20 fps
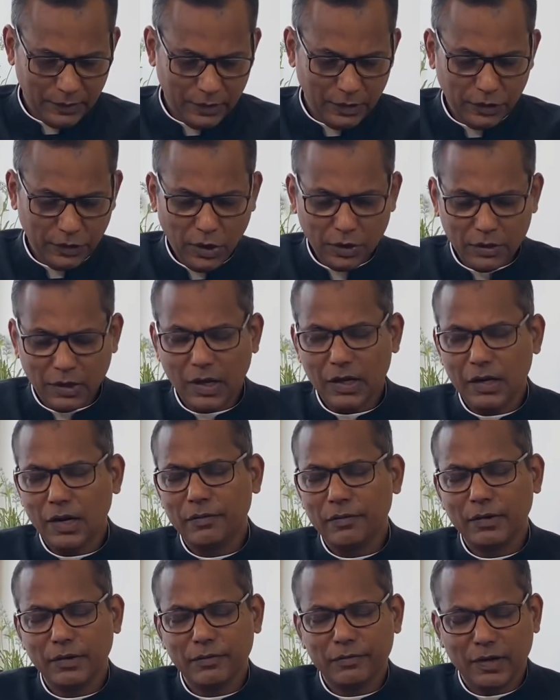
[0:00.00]
God, our
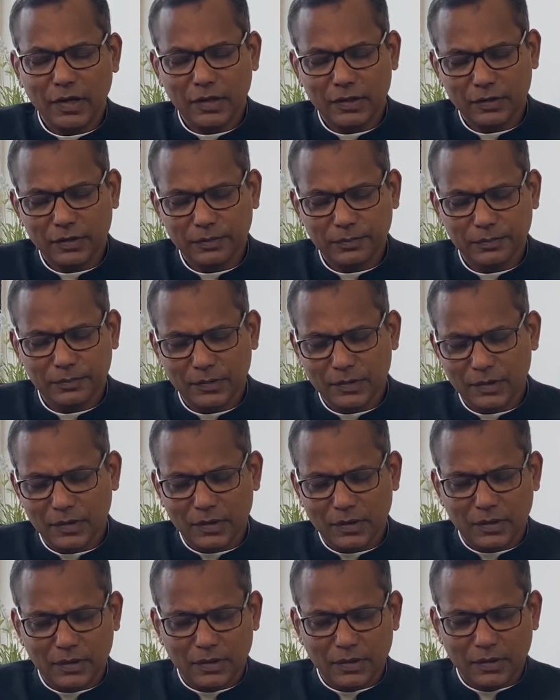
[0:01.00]
loving Father,
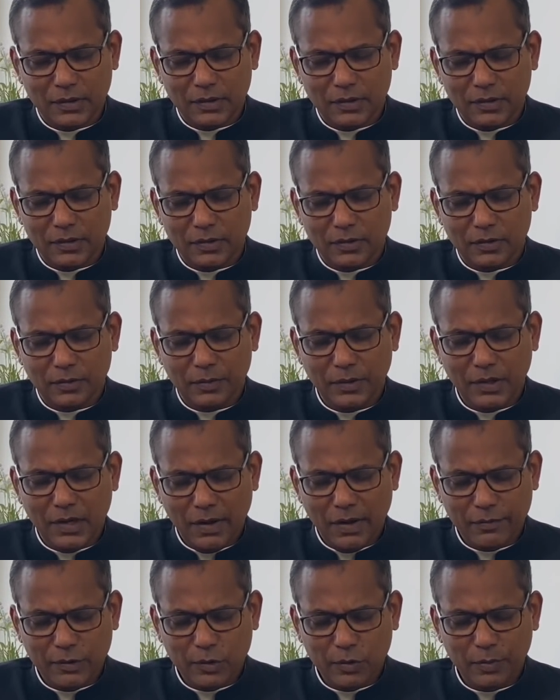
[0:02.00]
we
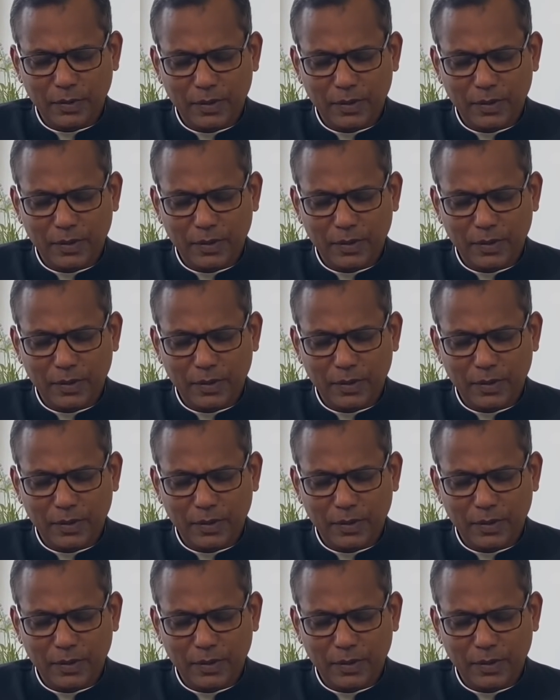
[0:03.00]
love you,